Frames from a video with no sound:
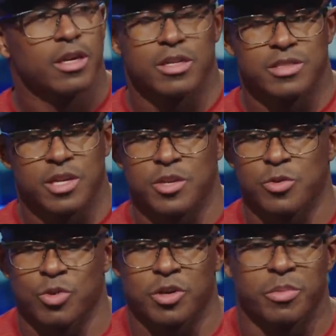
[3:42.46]

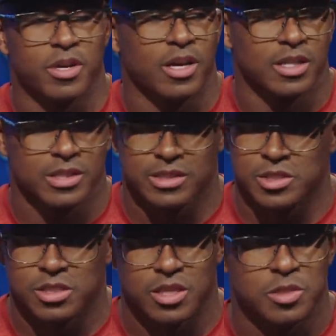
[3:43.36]
continue well beyond us.
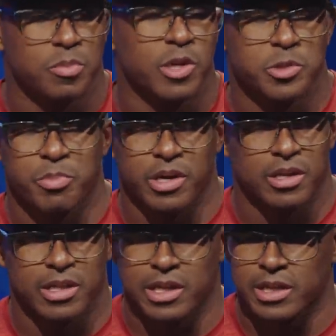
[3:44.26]
It's much
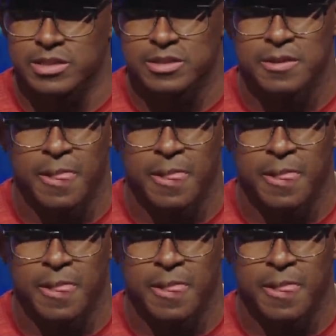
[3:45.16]
bigger than us.